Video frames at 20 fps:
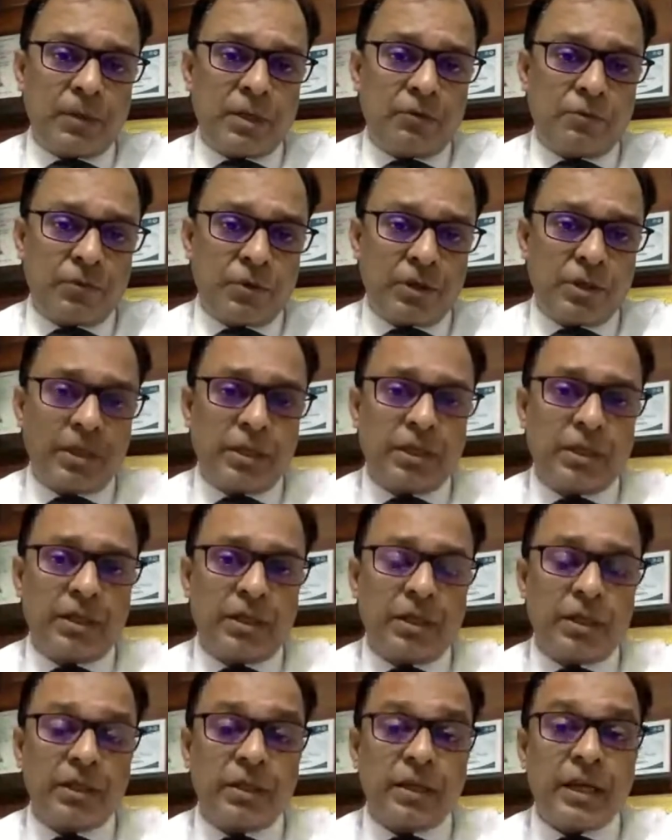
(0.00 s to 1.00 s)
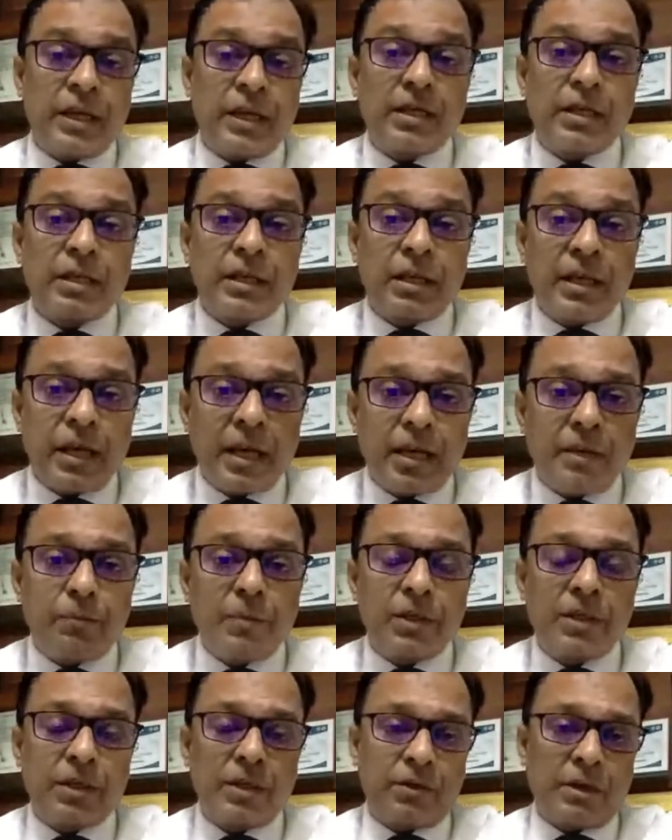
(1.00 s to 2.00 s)
infertility that can
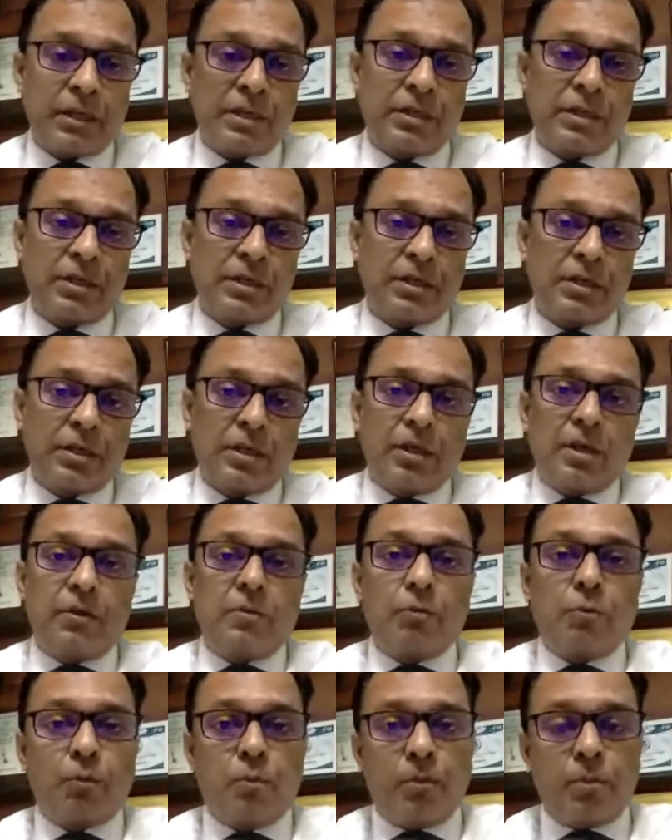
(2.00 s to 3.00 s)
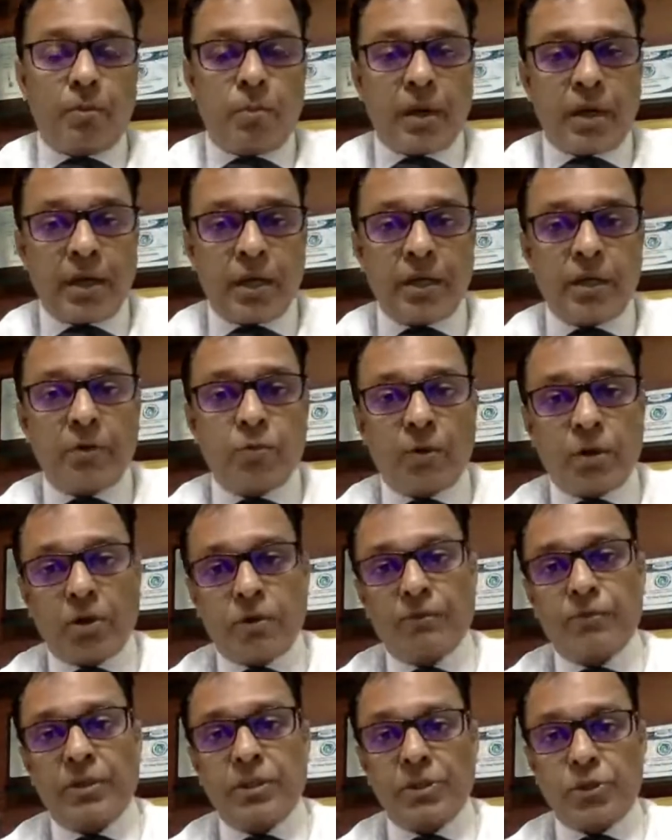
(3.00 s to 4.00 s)
be corrected by one
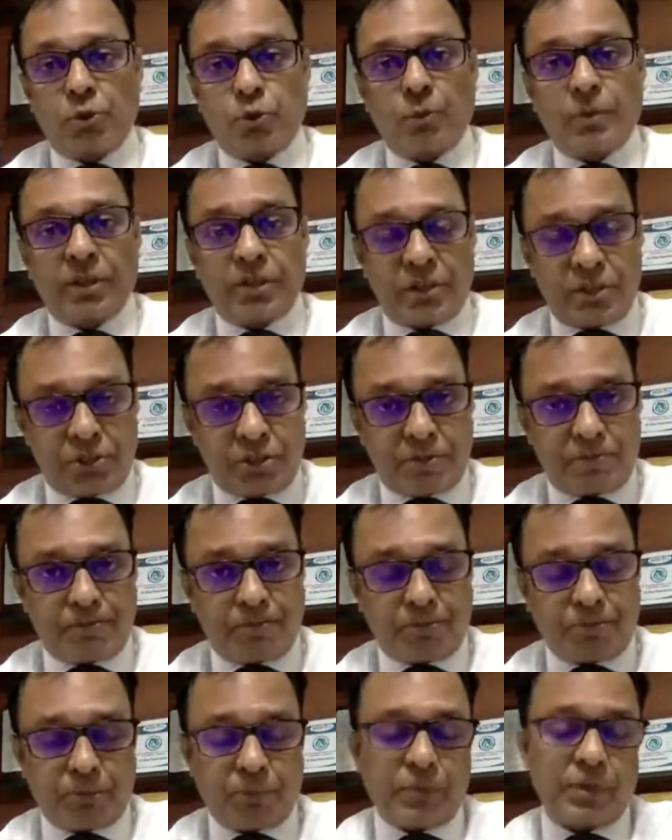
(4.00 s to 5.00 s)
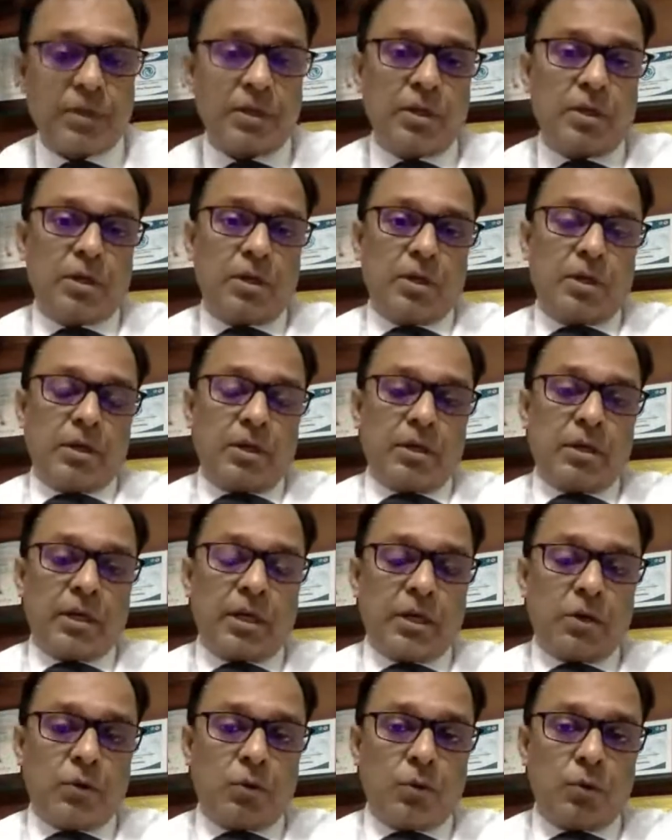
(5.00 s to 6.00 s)
of these two methods?
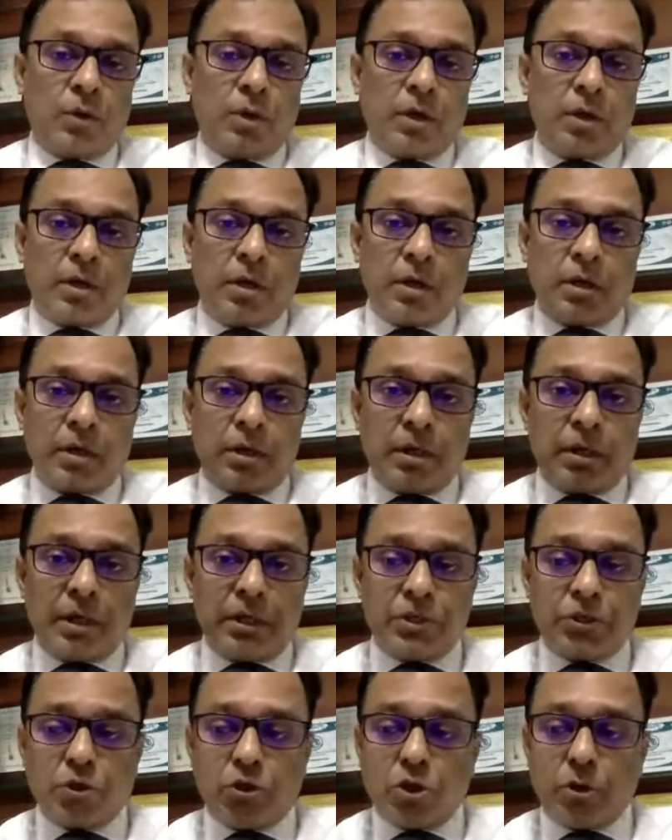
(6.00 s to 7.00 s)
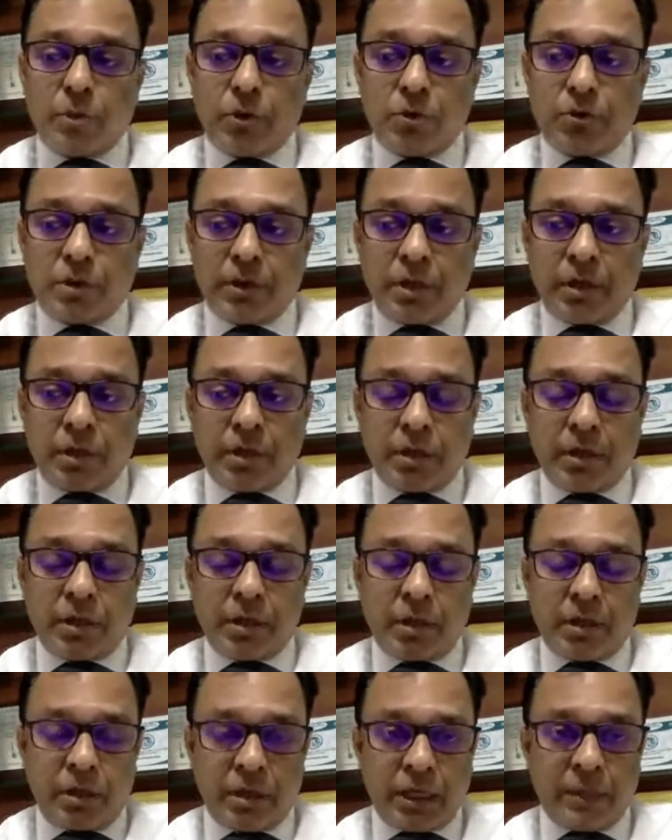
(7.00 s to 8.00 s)
Now, let's talk about
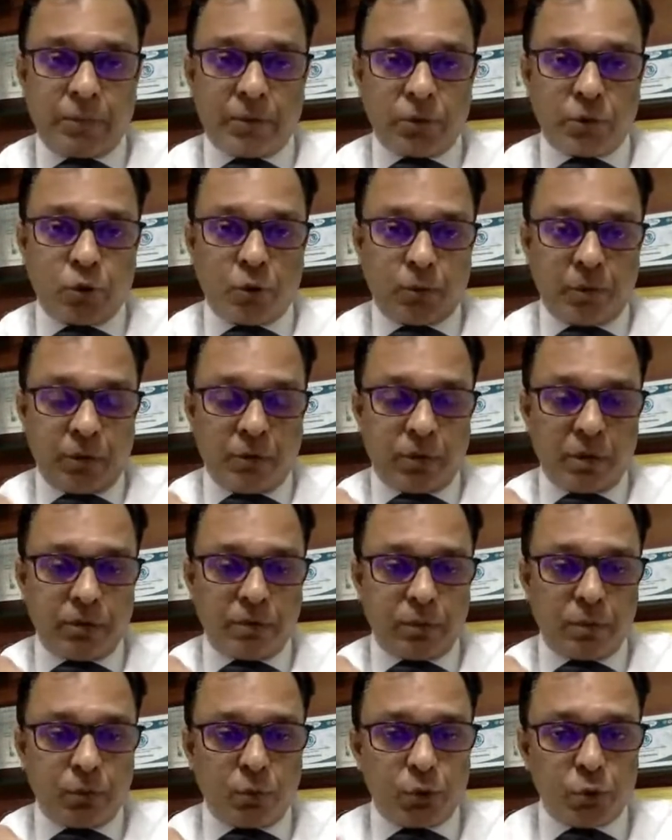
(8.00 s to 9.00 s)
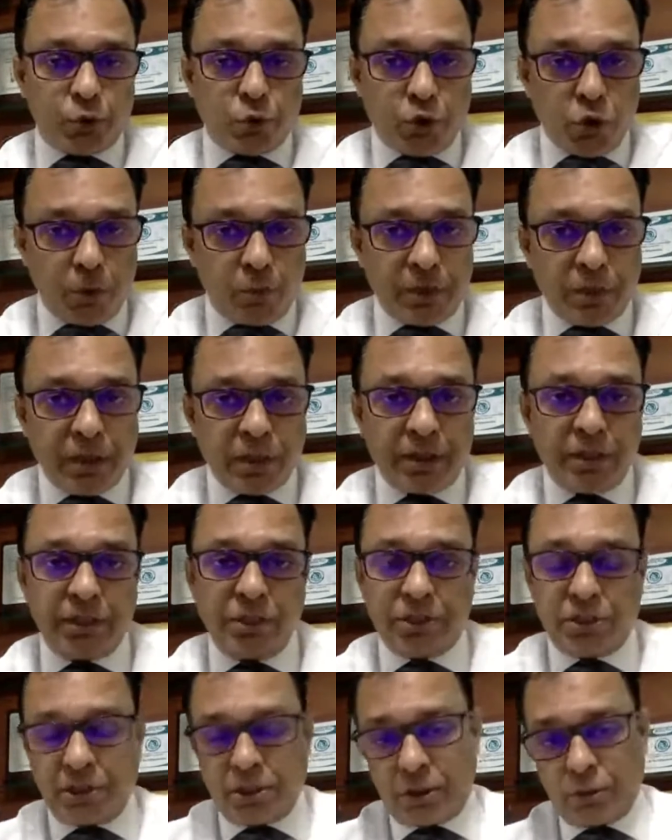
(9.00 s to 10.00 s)
laparoscopy. One of the most common
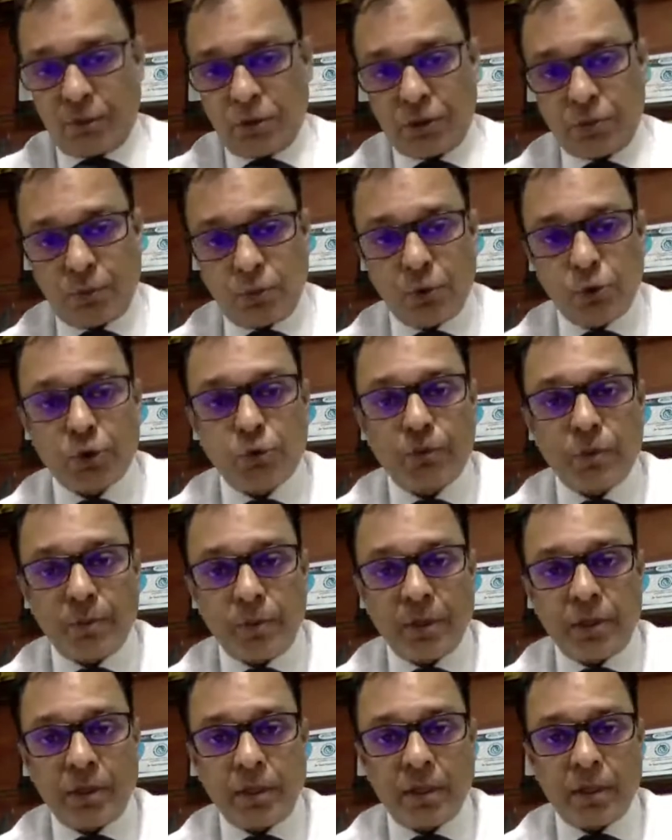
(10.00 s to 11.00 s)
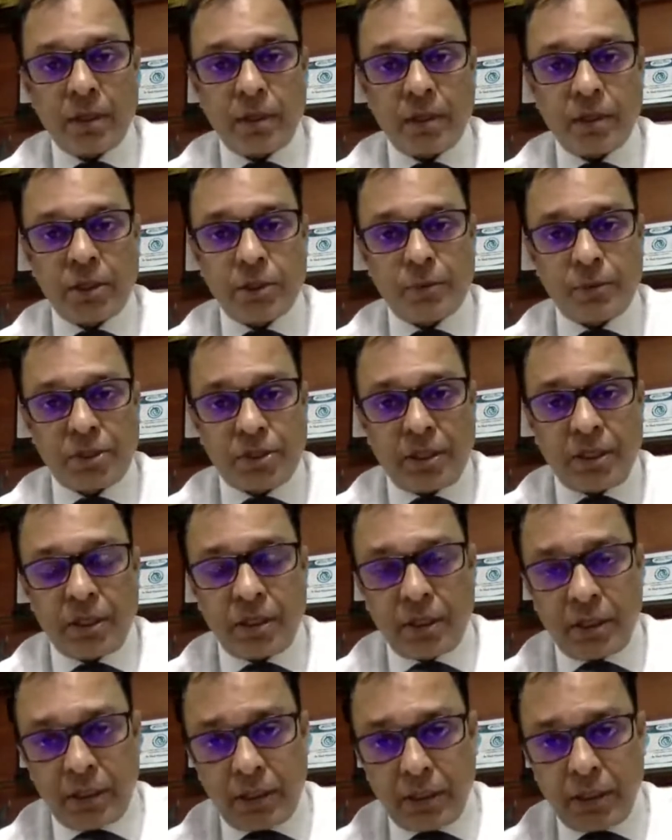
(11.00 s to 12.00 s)
conditions which most women, especially
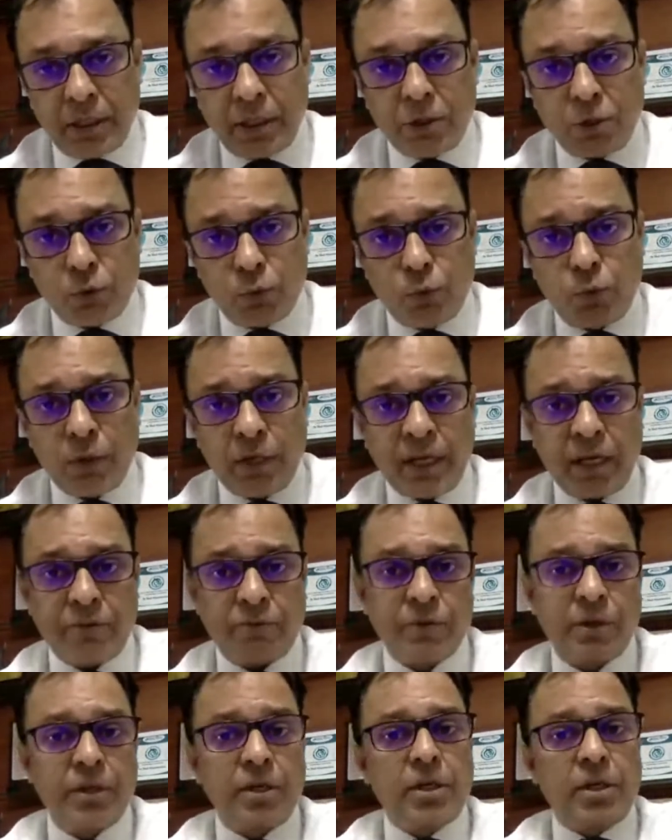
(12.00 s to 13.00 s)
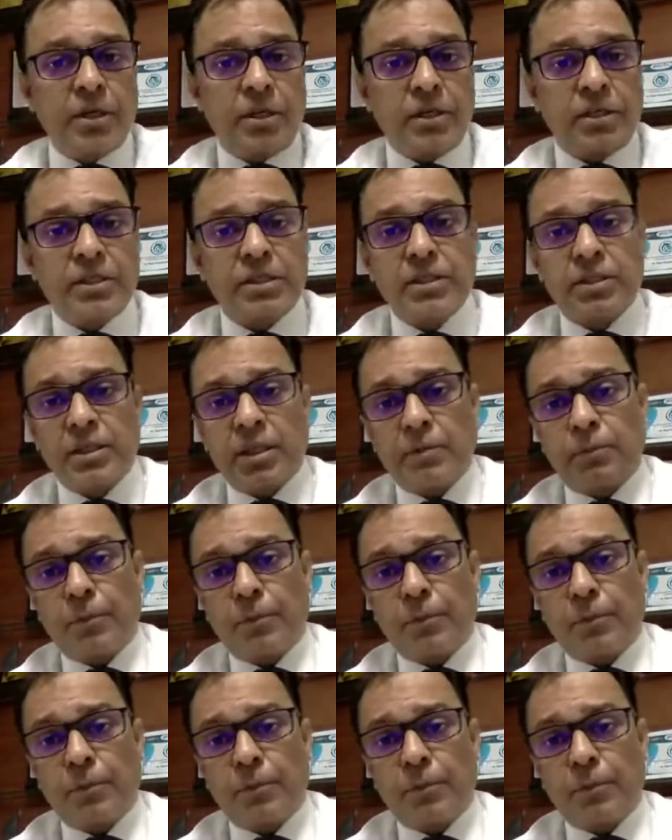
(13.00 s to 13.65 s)
in India, do have is